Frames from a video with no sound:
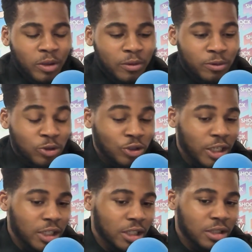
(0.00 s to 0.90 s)
through
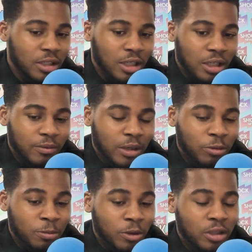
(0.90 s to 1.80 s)
training. But
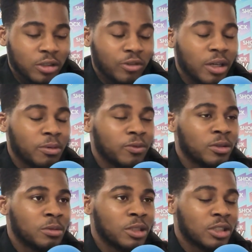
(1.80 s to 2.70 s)
we'll put on a great
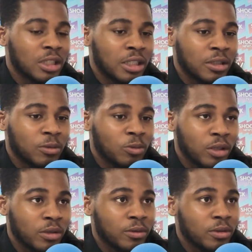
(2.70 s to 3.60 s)
performance and
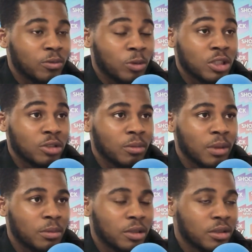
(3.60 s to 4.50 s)
one to
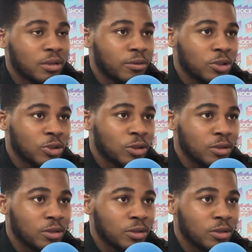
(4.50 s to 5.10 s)
remember for sure.